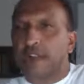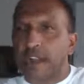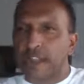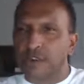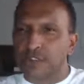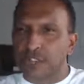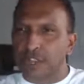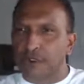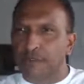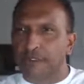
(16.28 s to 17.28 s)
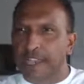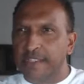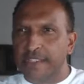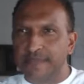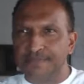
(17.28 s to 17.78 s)
Culture and Co
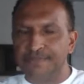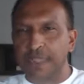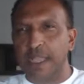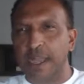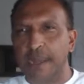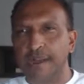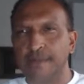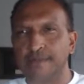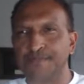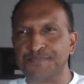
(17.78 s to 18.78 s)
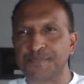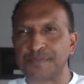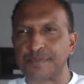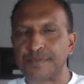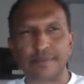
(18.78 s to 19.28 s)
Fest. Um,
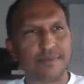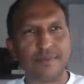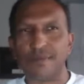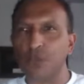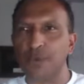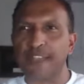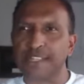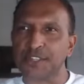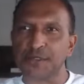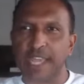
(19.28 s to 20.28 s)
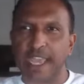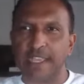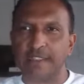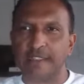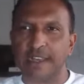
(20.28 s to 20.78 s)
we've had 2
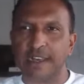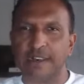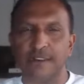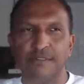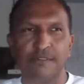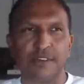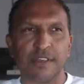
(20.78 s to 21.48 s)
days of